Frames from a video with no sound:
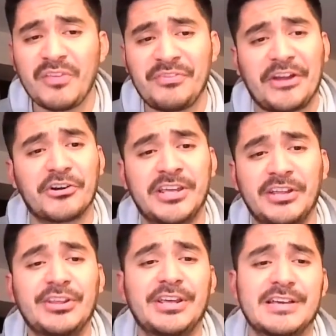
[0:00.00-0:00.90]
that are
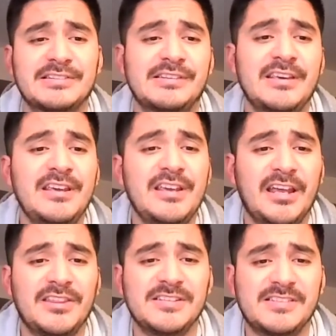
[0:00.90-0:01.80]
killing us
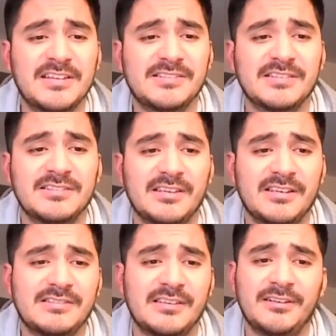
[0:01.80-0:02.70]
in these instances.